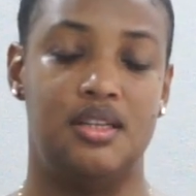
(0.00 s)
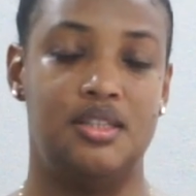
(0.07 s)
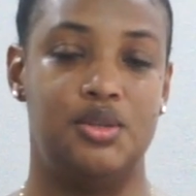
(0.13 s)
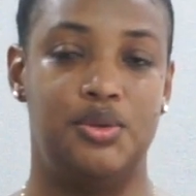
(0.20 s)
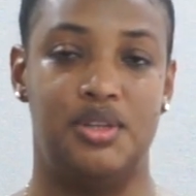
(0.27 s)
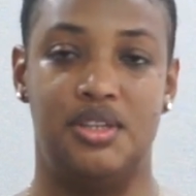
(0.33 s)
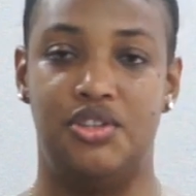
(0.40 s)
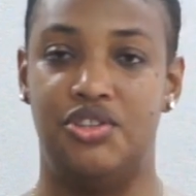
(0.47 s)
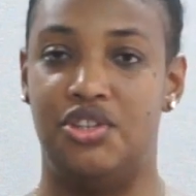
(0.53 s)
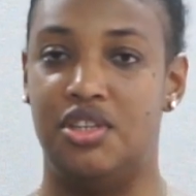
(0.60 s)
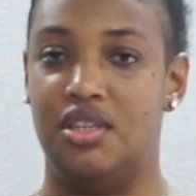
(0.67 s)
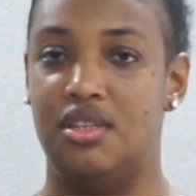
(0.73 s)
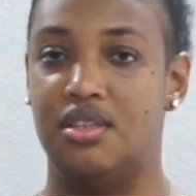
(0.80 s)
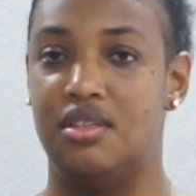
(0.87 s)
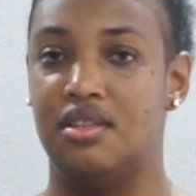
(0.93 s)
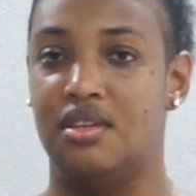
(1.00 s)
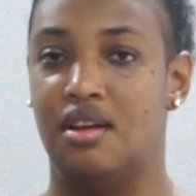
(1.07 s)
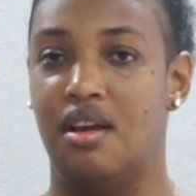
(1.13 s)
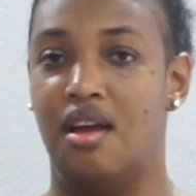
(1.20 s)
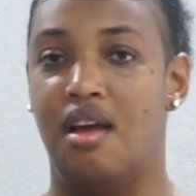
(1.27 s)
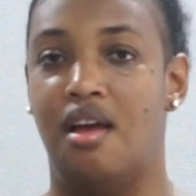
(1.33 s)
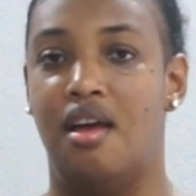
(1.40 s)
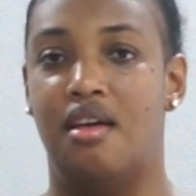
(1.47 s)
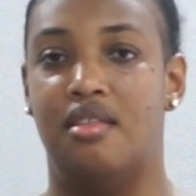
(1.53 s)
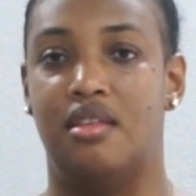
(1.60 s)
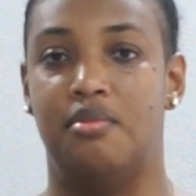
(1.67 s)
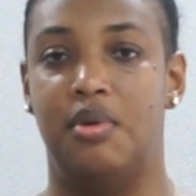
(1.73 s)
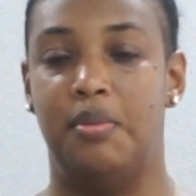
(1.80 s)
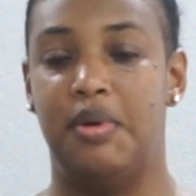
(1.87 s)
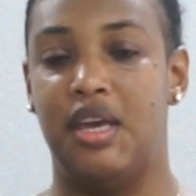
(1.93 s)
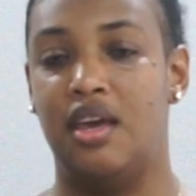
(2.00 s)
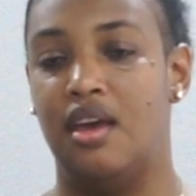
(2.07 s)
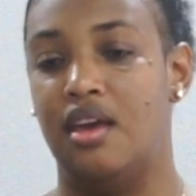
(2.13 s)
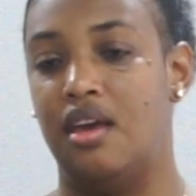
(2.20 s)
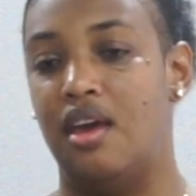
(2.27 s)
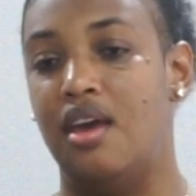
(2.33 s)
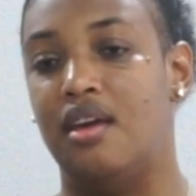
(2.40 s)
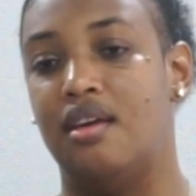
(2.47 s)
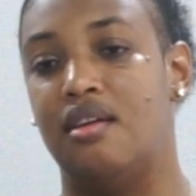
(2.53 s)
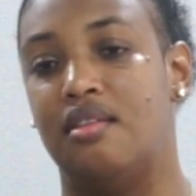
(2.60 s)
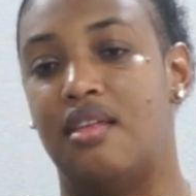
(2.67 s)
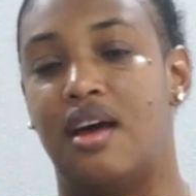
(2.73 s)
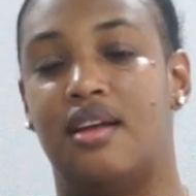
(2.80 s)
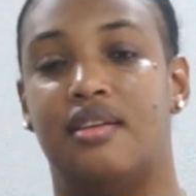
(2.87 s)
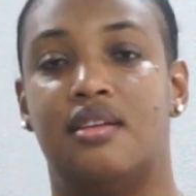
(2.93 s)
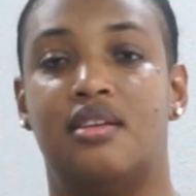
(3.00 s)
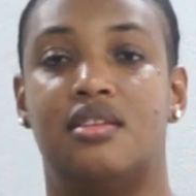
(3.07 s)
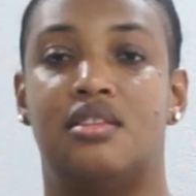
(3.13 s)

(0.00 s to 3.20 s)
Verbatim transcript: onto this sheet, the mimicking ink that